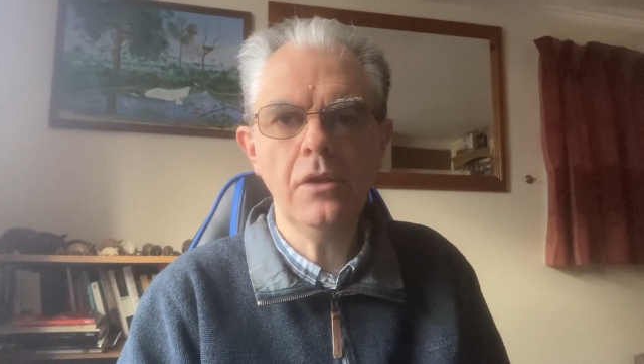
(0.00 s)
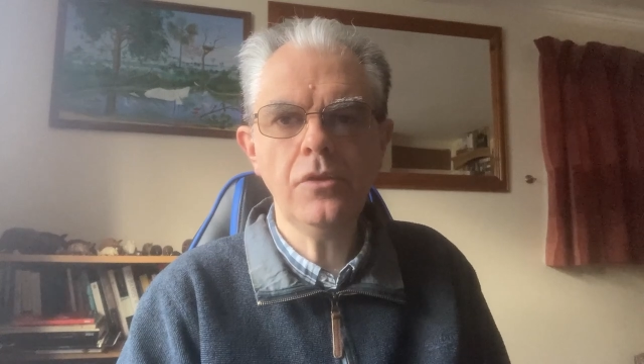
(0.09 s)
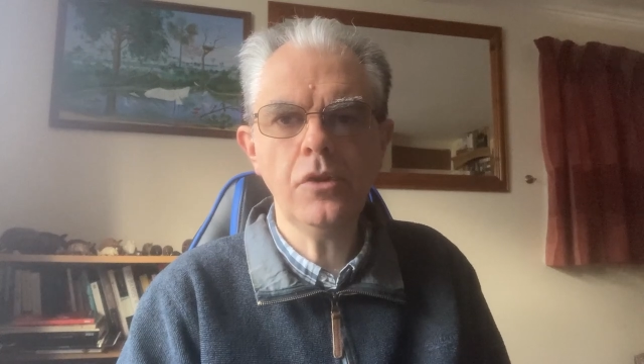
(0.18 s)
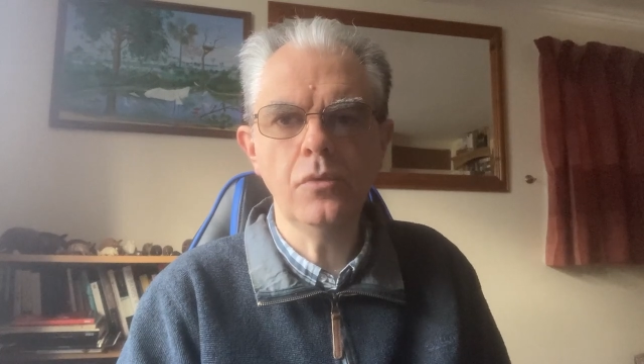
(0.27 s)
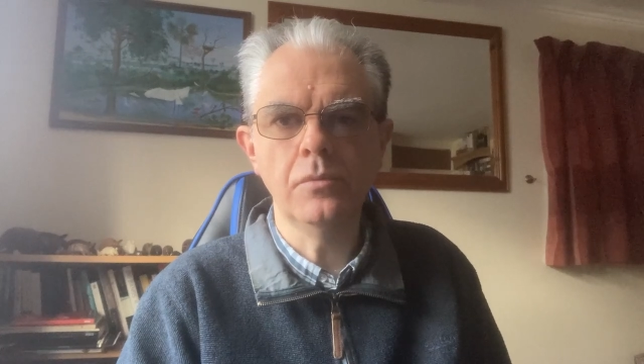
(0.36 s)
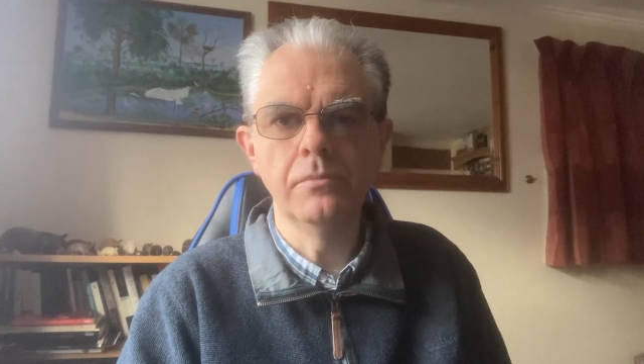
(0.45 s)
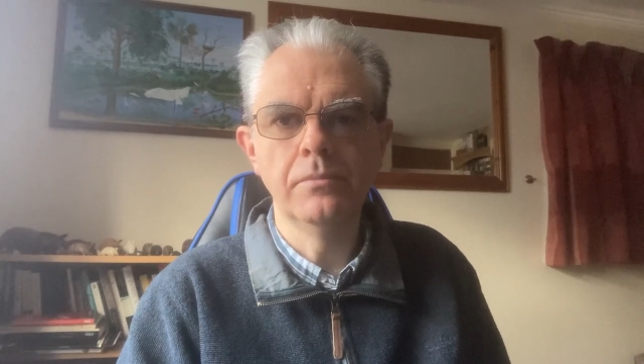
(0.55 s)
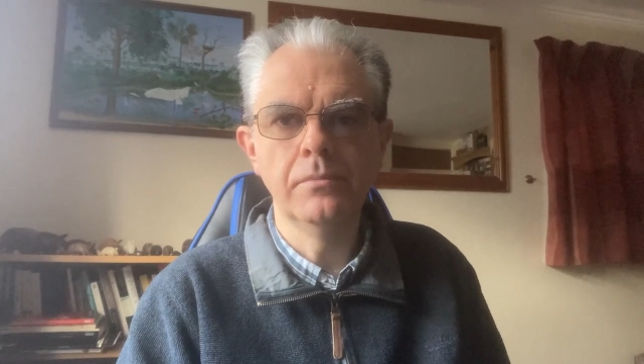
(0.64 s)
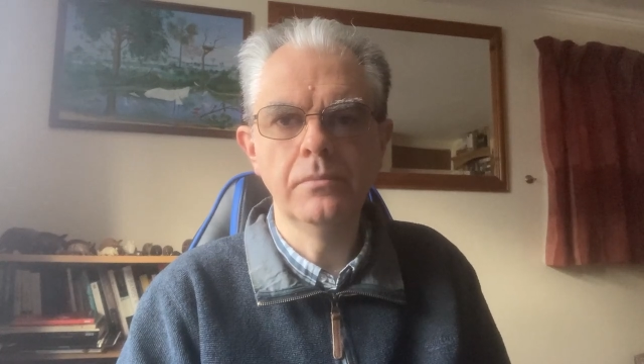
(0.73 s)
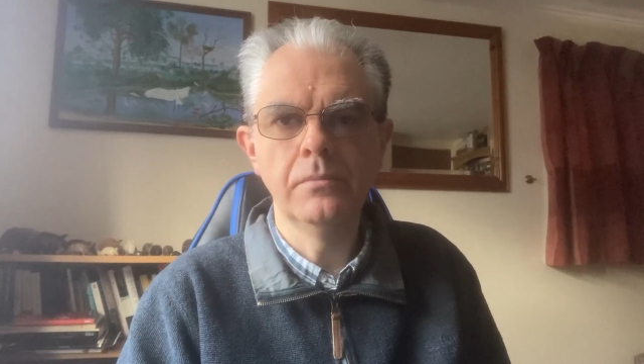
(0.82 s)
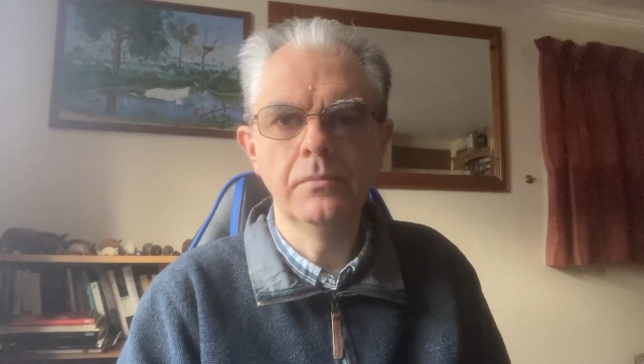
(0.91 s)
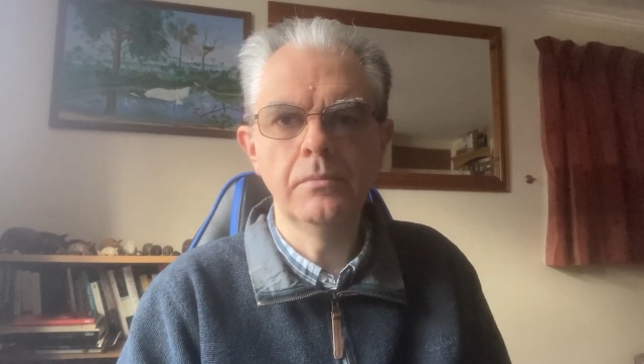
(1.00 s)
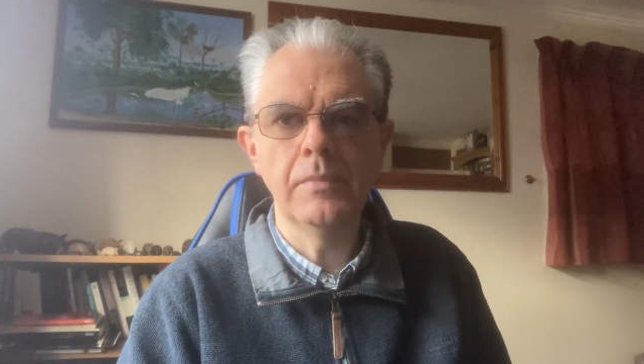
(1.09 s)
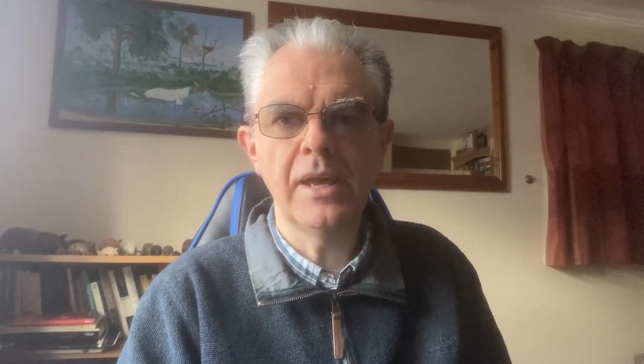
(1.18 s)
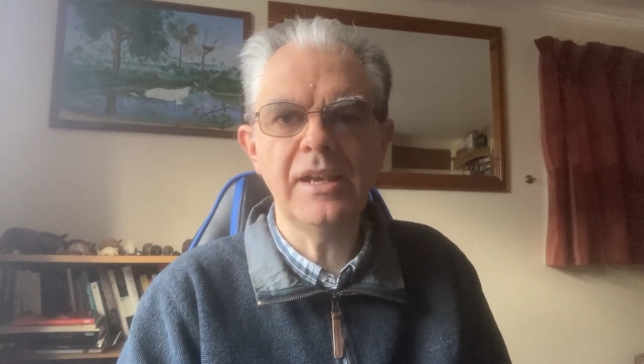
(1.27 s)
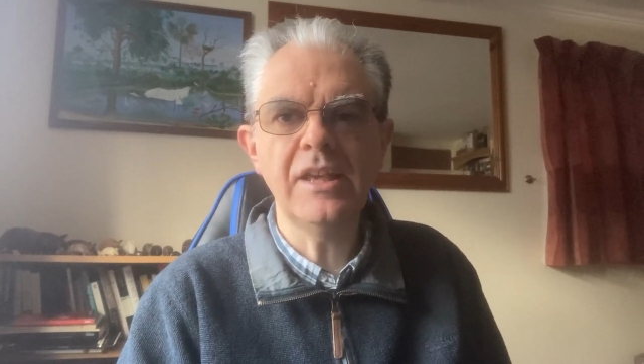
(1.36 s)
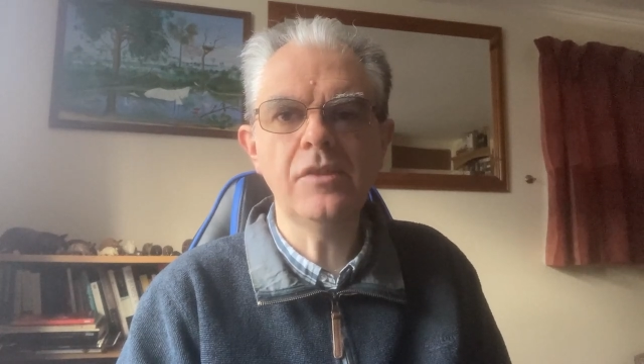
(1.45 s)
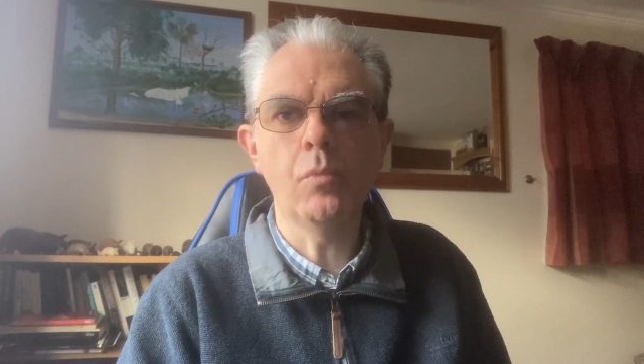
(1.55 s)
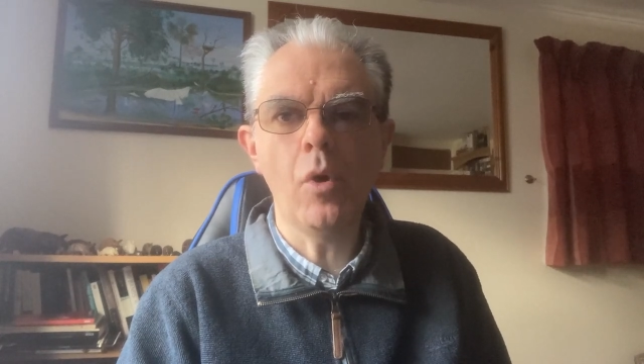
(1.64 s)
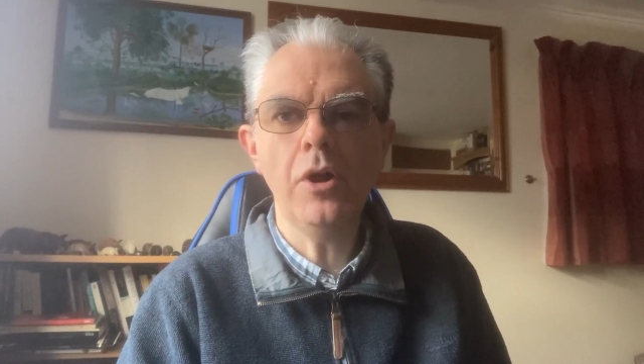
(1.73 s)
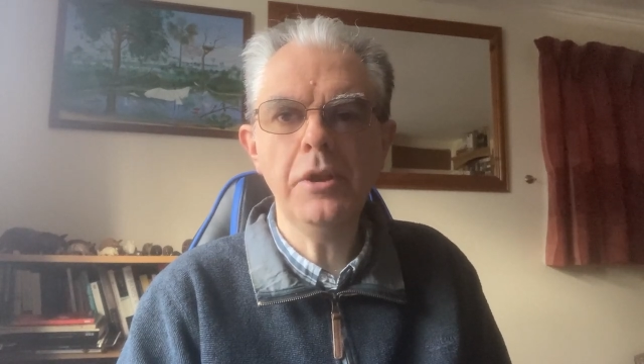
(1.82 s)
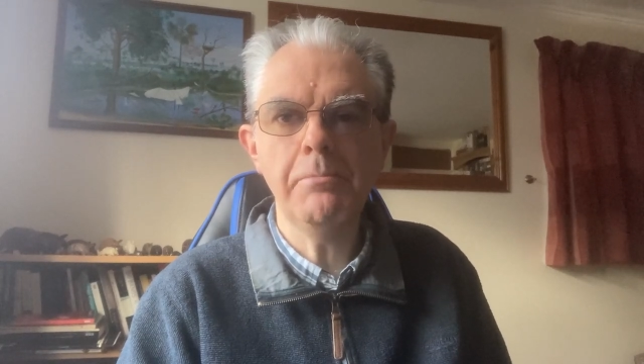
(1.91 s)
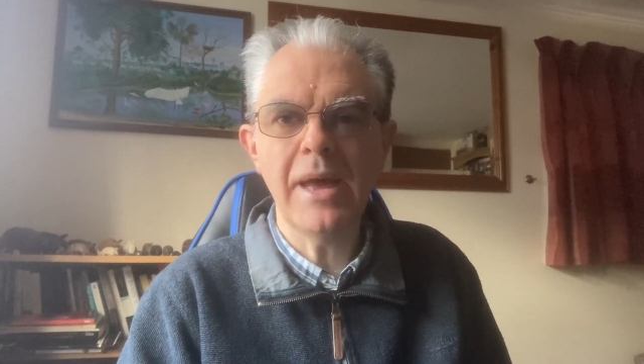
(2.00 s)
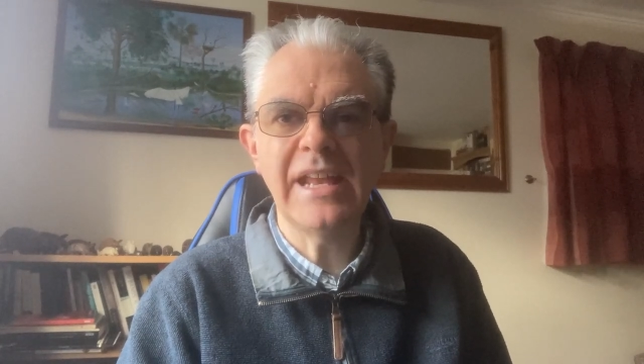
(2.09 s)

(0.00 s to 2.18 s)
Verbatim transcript: Two, at least one